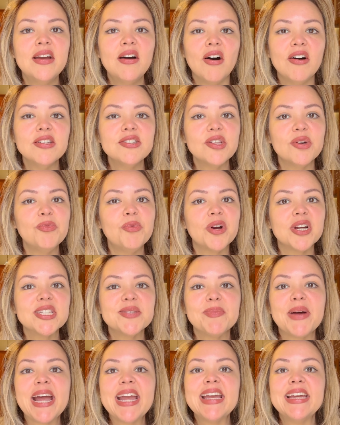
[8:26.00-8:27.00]
also works
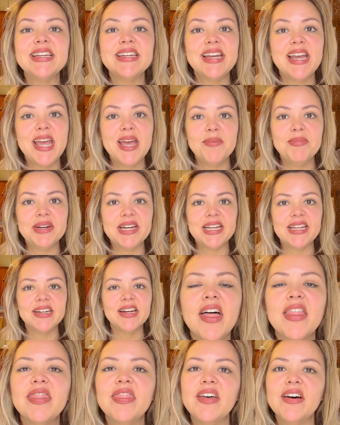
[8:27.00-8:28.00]
by
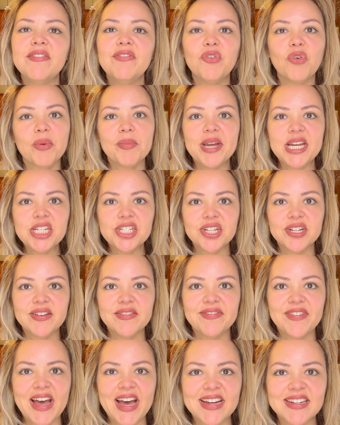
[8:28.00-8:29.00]
inhibiting the formation
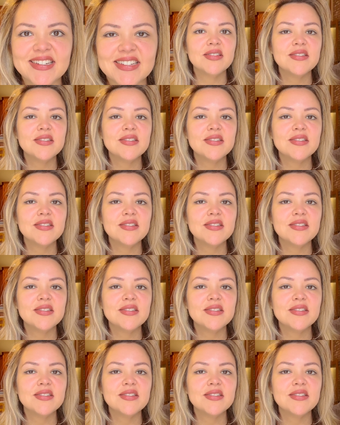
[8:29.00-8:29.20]
of fat.